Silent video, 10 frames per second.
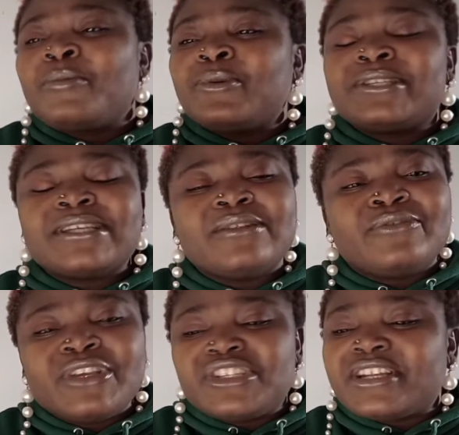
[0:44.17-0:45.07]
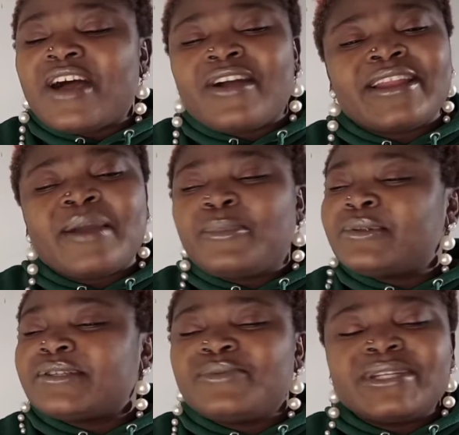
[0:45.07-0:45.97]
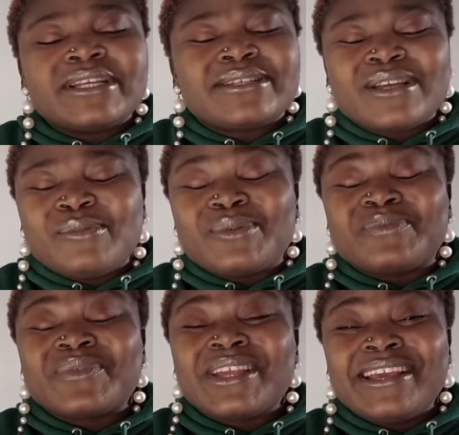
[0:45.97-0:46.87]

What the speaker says: put television? How can I put a reading table?